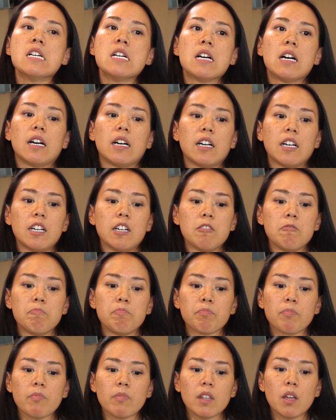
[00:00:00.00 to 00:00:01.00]

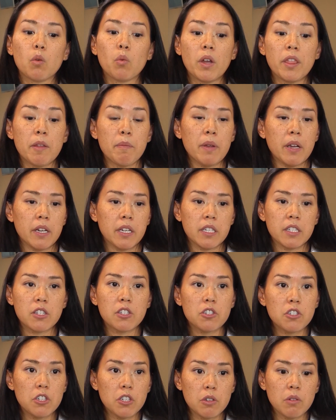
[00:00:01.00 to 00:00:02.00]
Um, when the
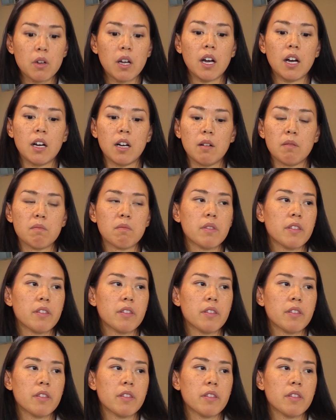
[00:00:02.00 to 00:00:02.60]
periods do come,